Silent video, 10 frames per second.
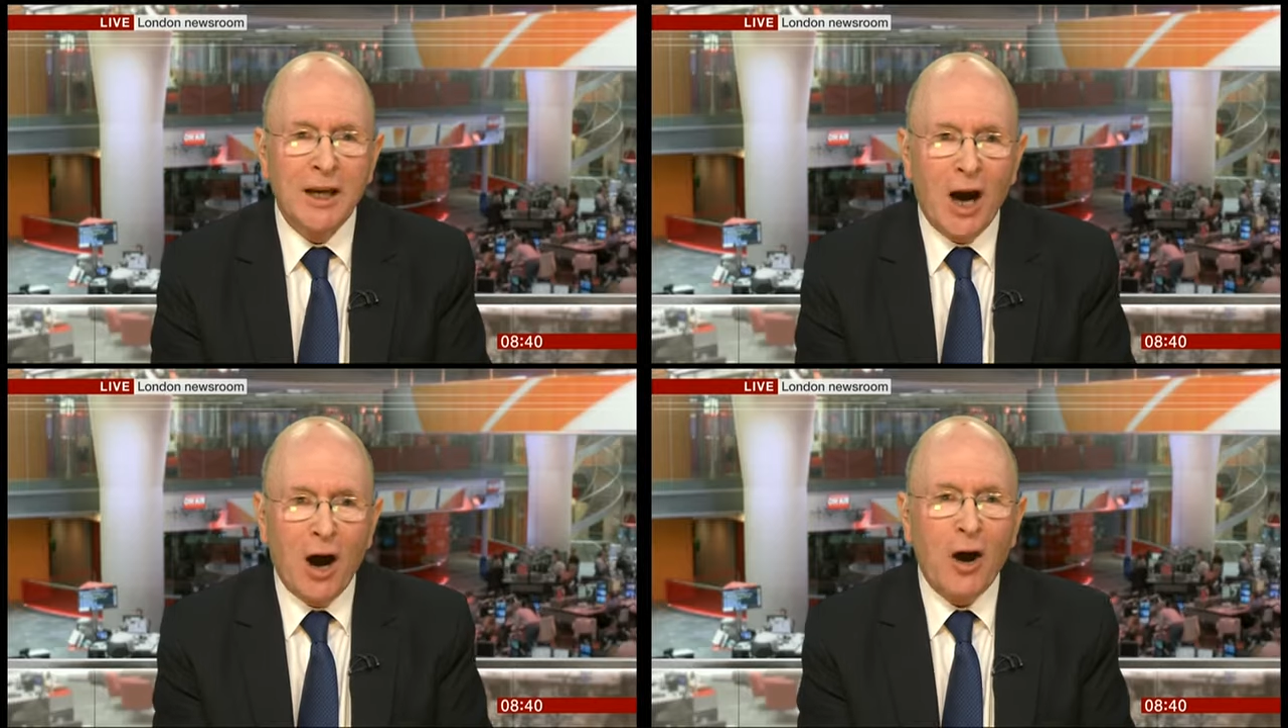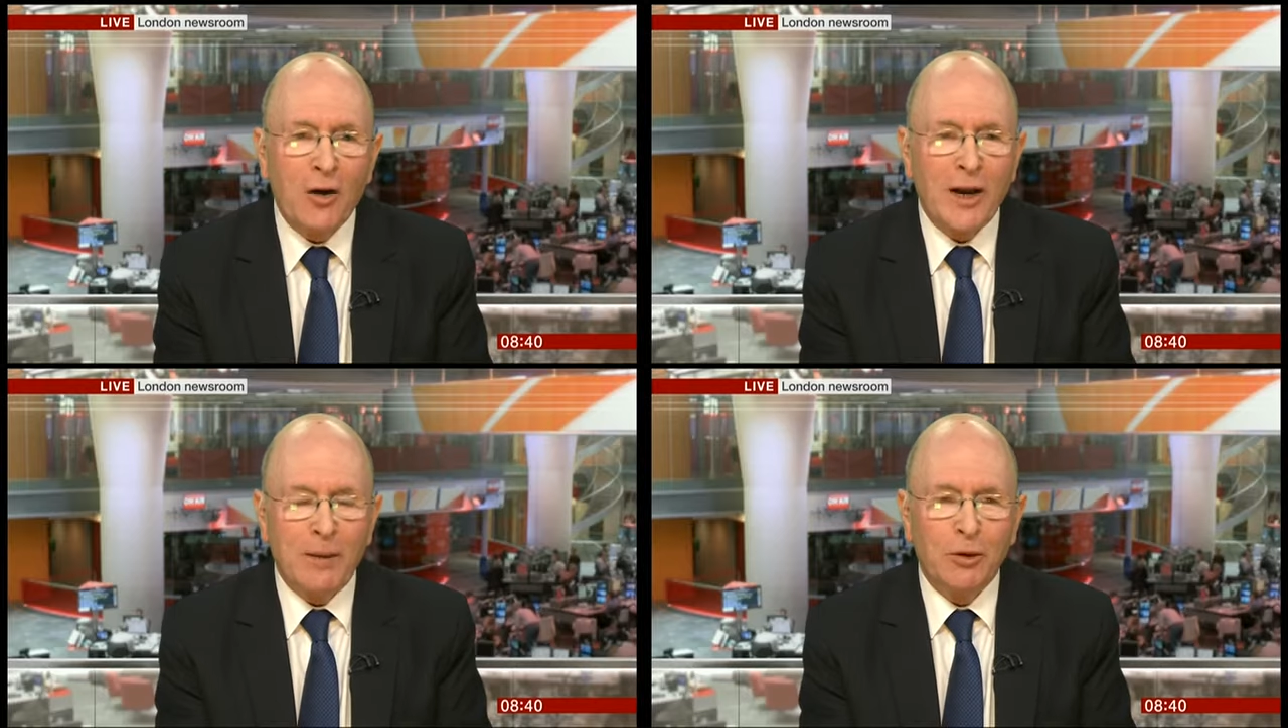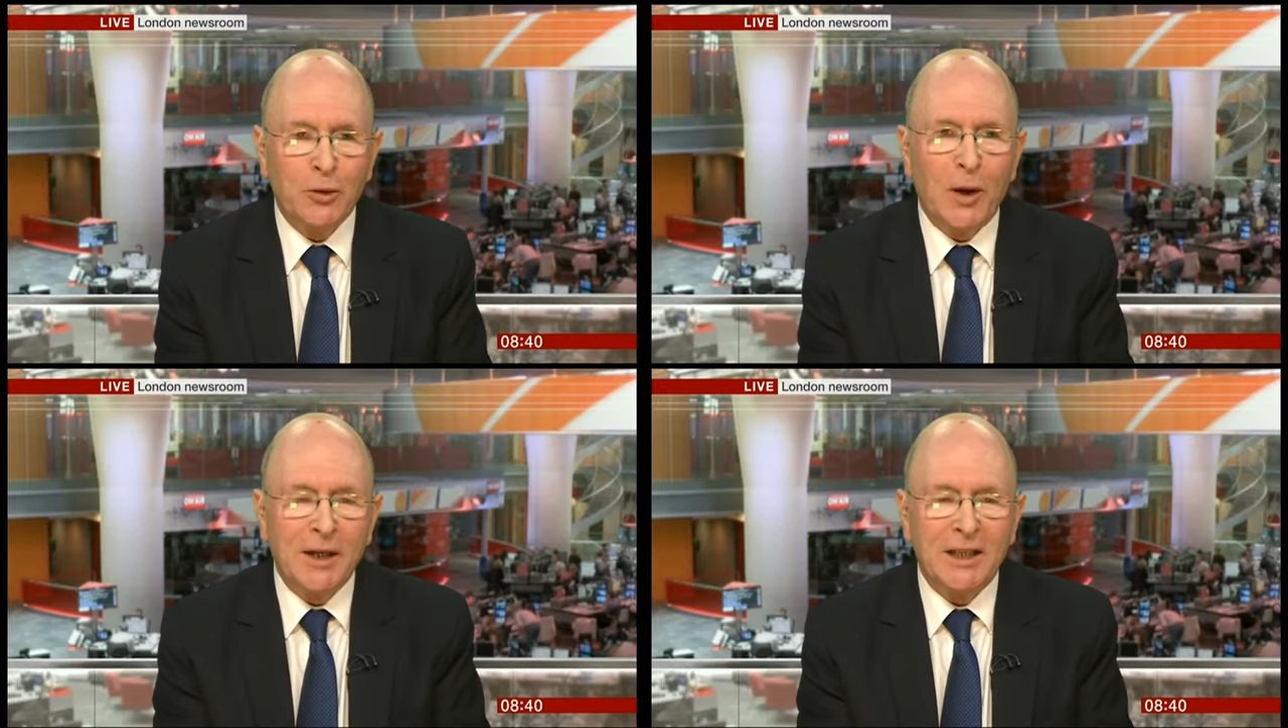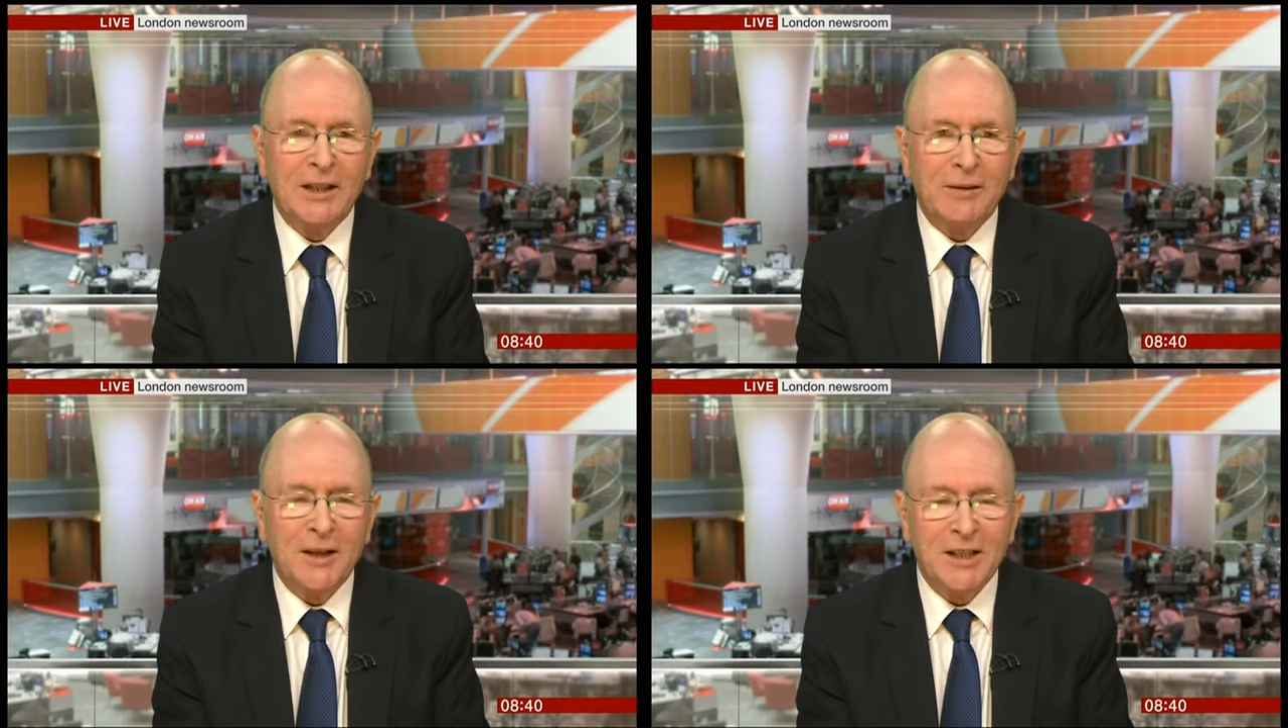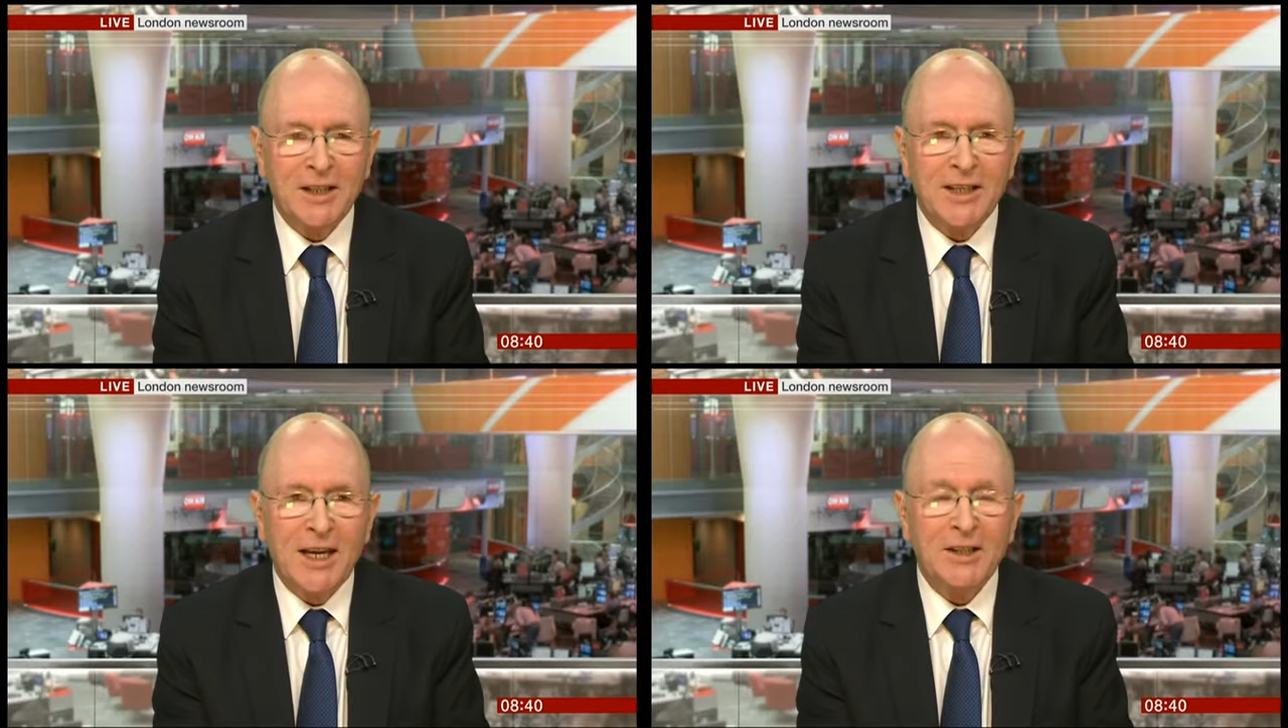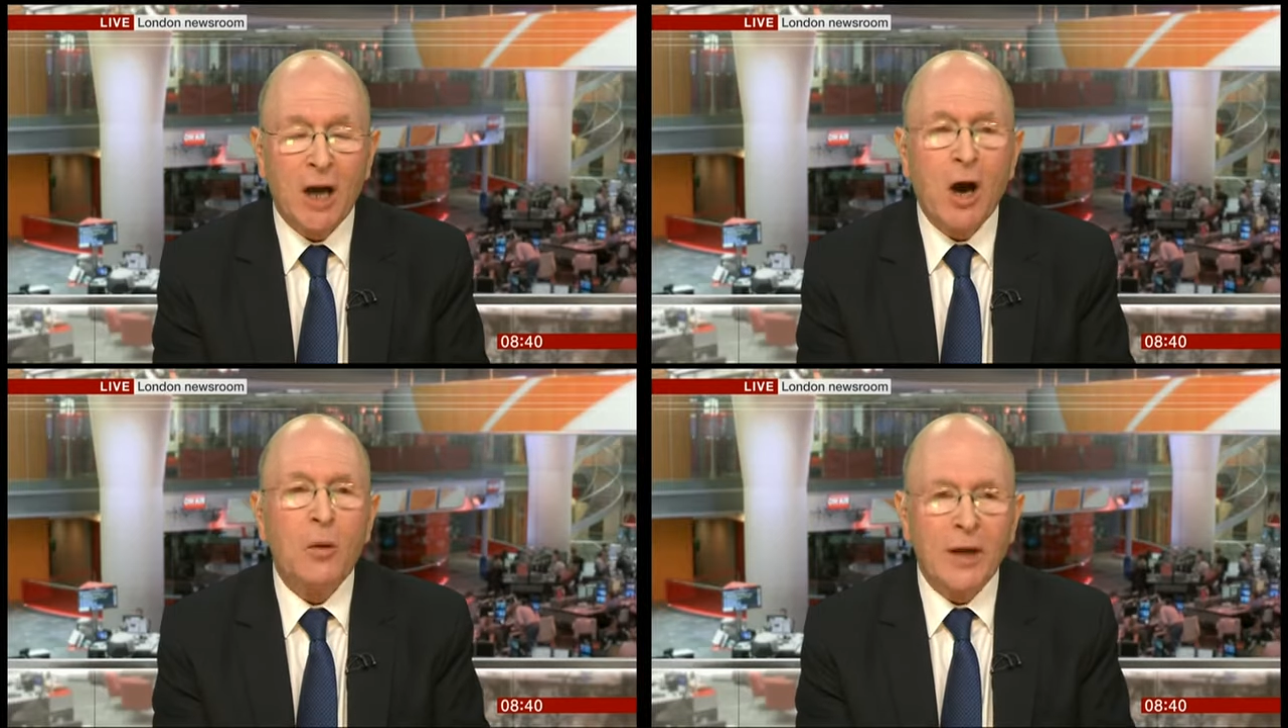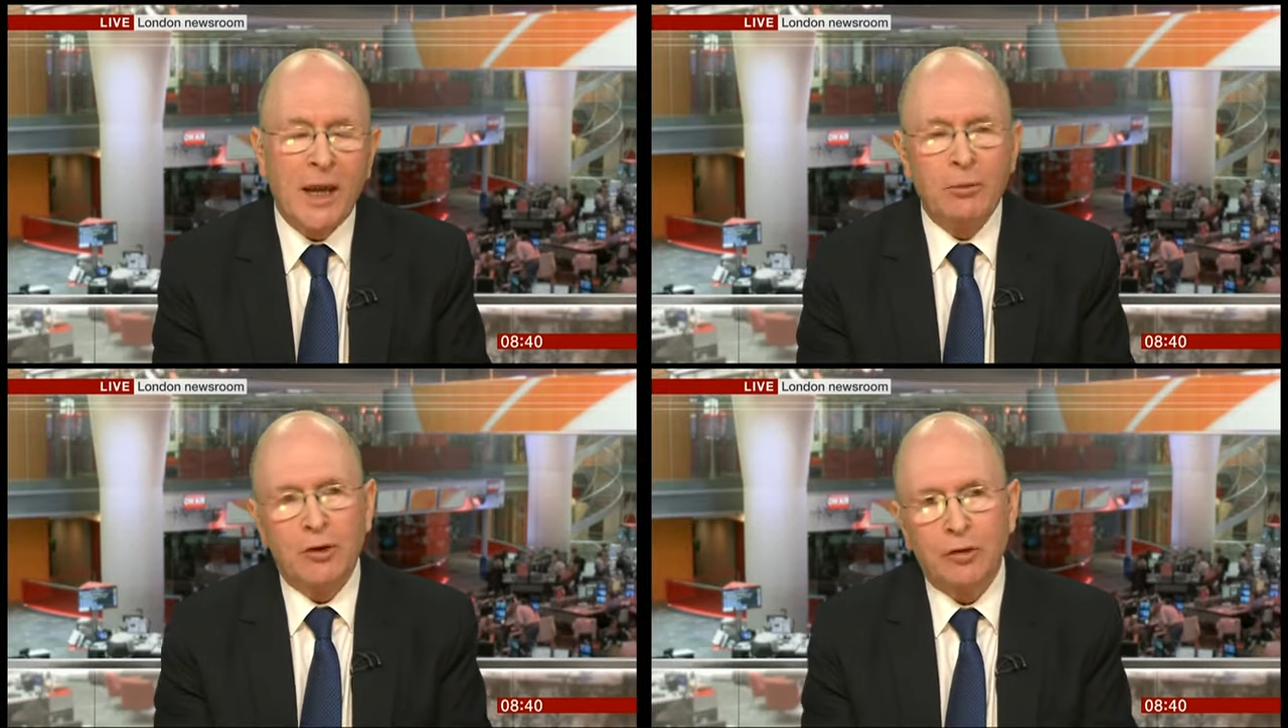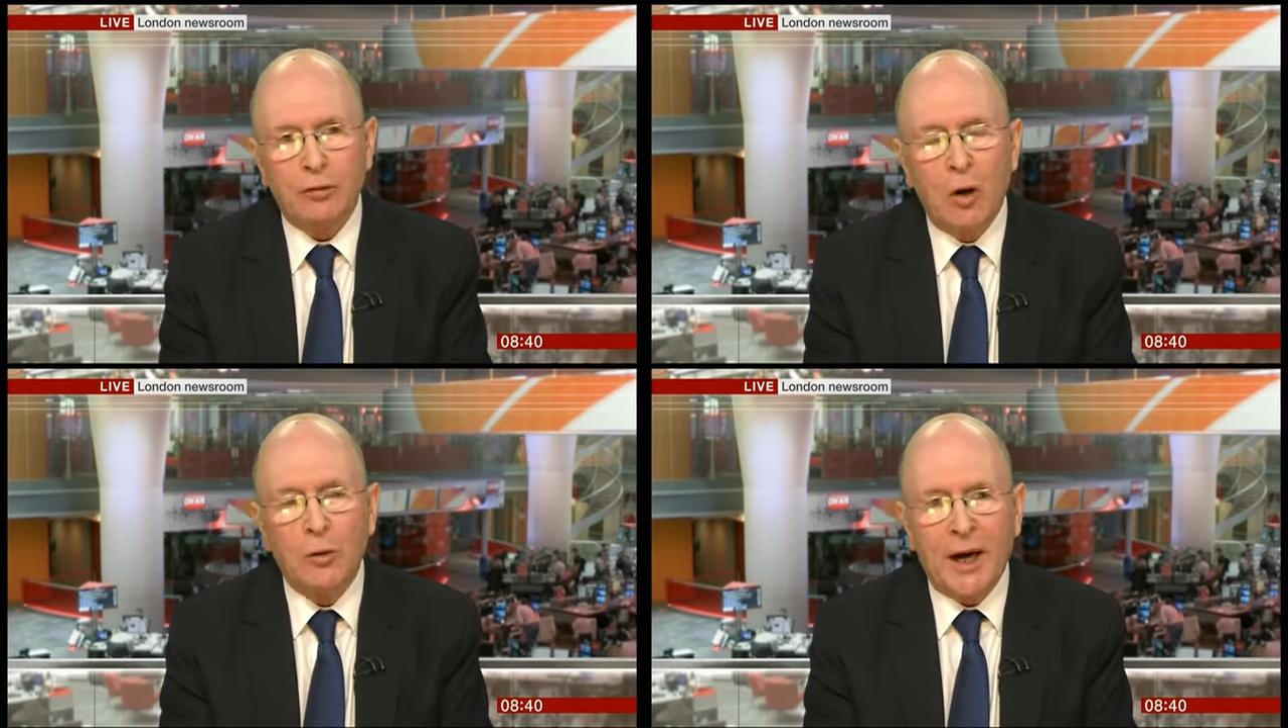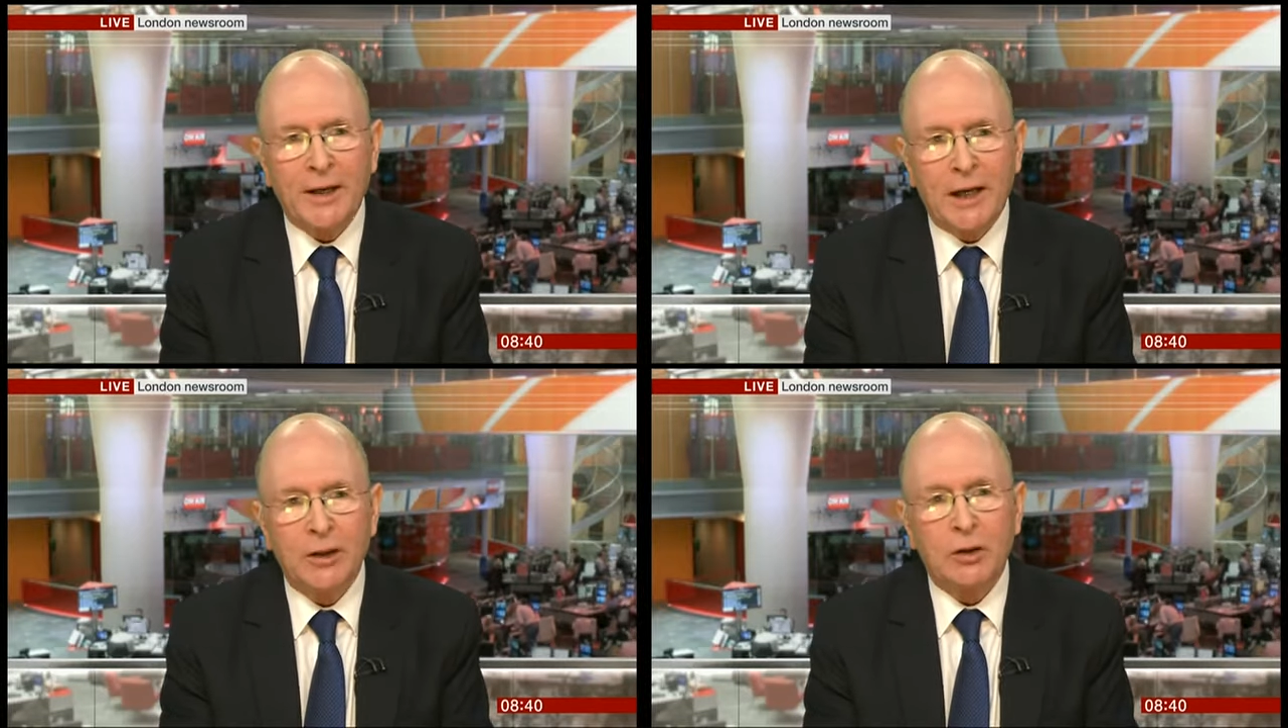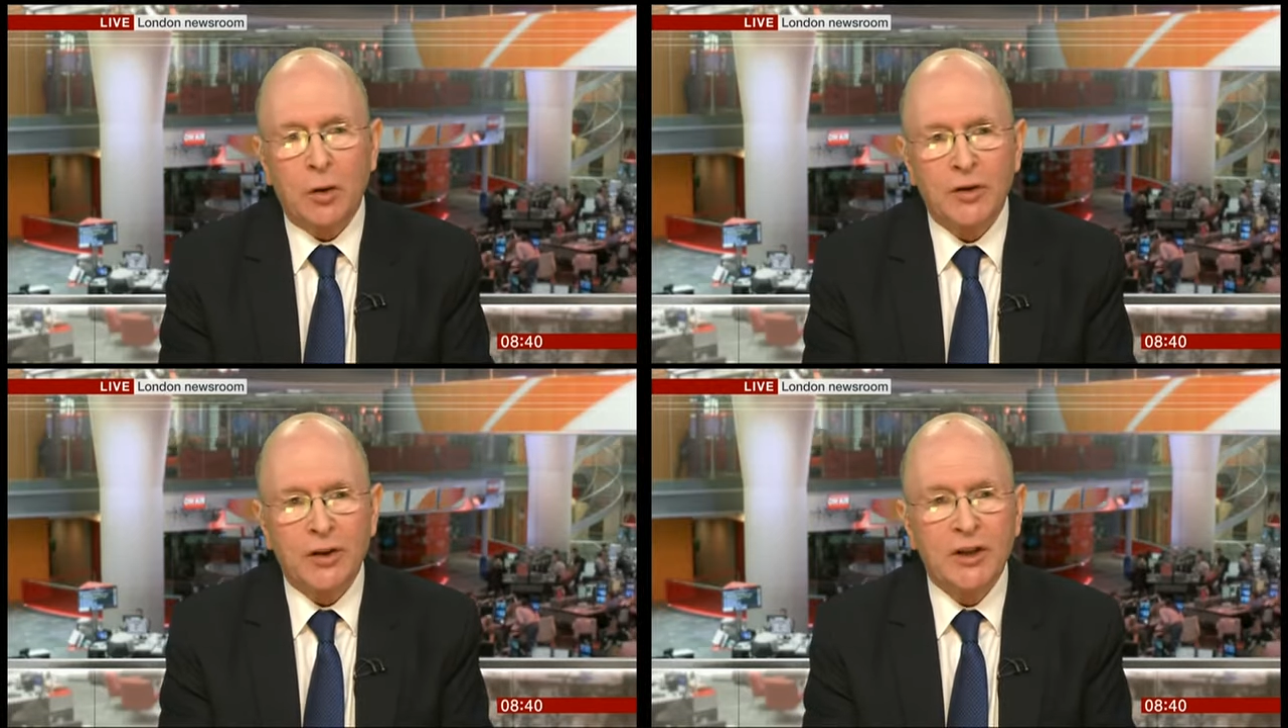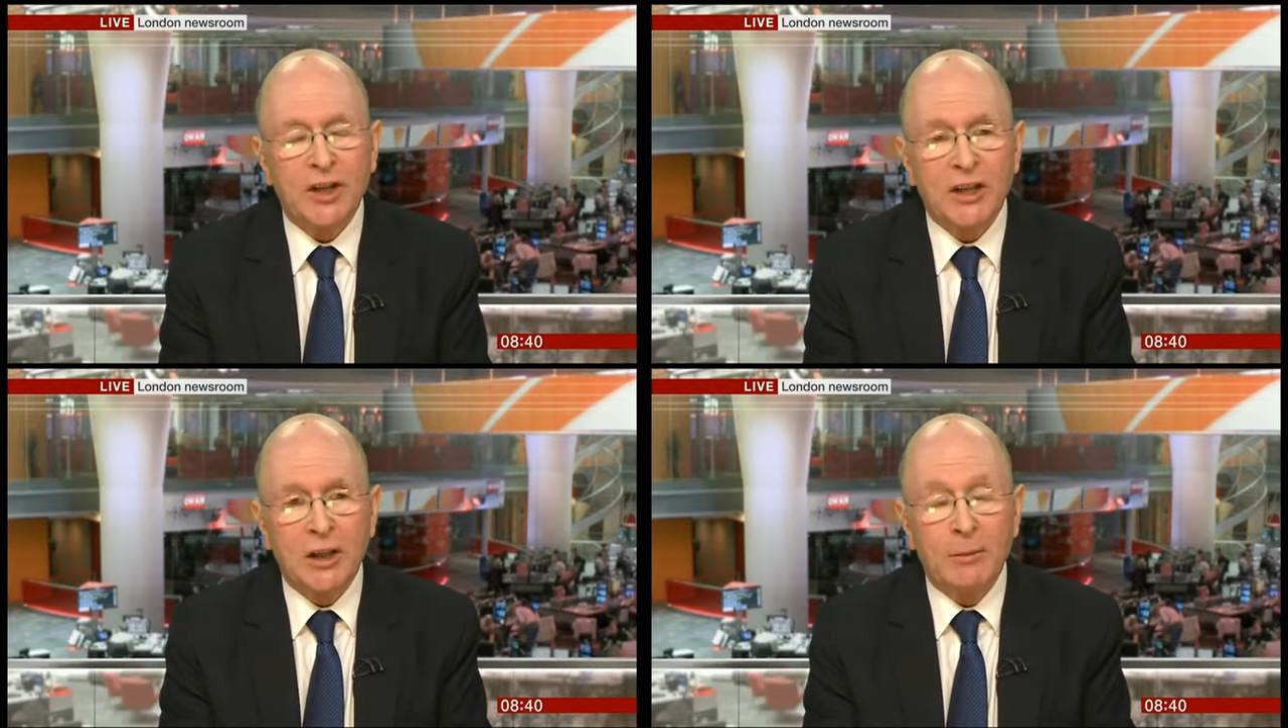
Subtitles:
are able to identify success, are we able to roll that out across the system?